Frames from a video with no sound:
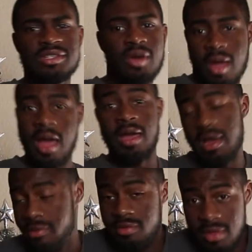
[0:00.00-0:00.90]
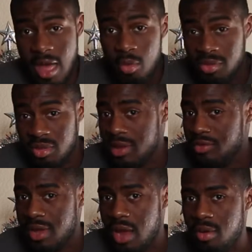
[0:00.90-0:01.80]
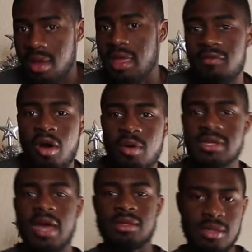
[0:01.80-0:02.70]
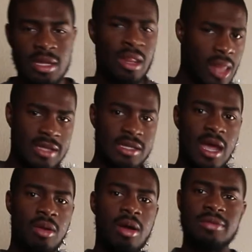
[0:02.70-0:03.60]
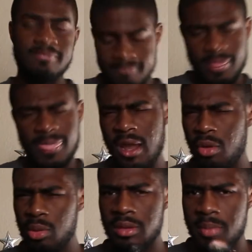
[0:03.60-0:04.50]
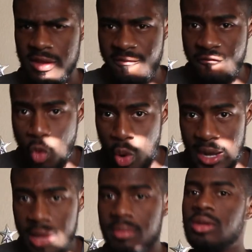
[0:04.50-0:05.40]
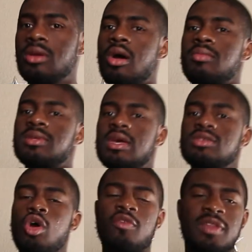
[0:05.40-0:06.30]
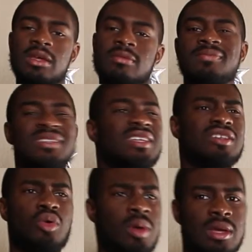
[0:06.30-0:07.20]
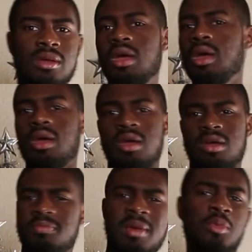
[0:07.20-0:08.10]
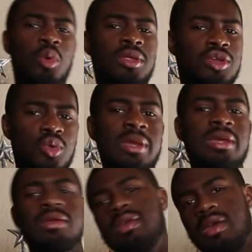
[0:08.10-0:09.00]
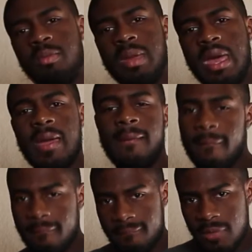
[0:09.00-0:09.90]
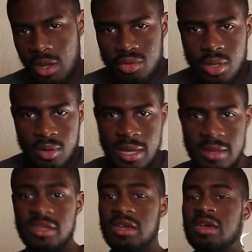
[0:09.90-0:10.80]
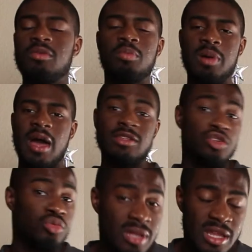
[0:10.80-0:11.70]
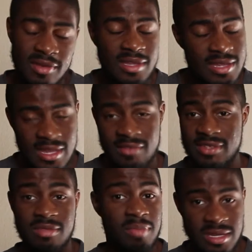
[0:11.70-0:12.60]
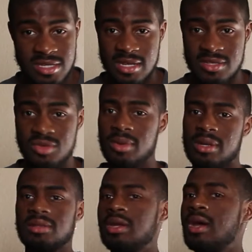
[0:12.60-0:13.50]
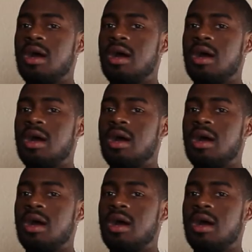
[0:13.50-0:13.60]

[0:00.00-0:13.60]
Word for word: So I, I want the best for Tyrod. I've always kind of liked Tyrod. I want the best for him, you know what I'm saying? So hopefully it's a quick, maybe one, two week, he come back. Don't know yet, but I do believe he does give us the best chance to win.